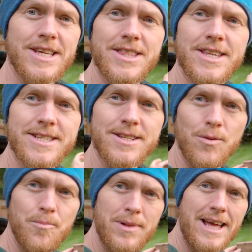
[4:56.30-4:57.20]
in this
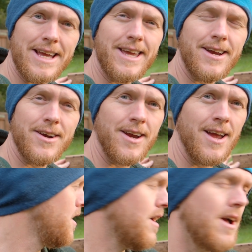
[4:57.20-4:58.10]
little plank here,
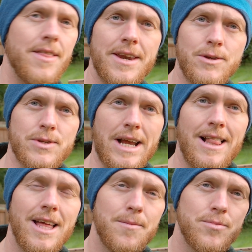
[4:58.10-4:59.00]
and then I use a
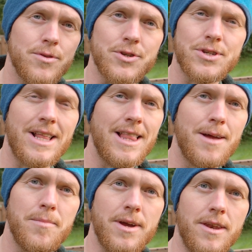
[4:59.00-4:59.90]
clamp to just
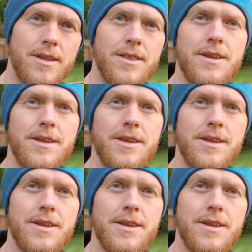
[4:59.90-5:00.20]
clamp in the